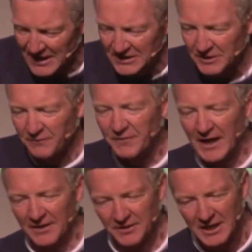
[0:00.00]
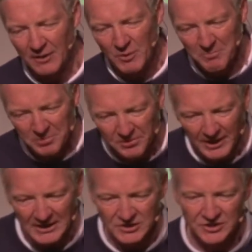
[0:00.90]
Dear Father, how we
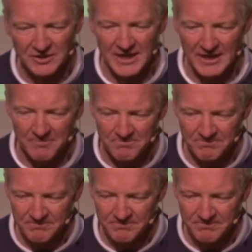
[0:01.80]
praise your name.